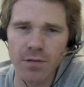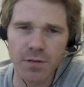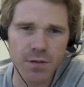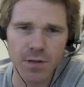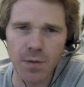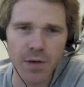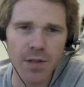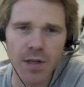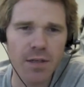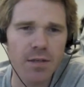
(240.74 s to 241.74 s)
just go into
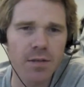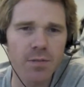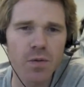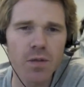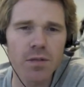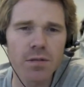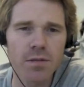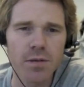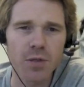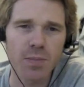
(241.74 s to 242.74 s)
that a little more,
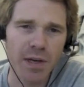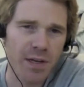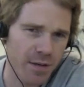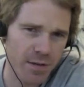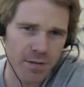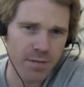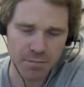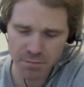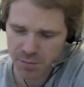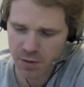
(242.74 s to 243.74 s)
or explain it
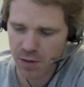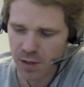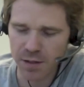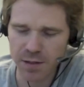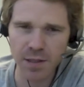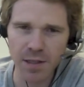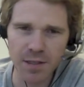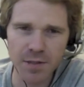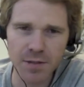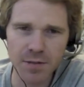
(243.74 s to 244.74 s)
to the
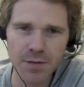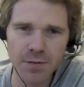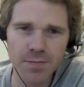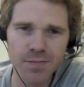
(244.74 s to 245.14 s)
listeners.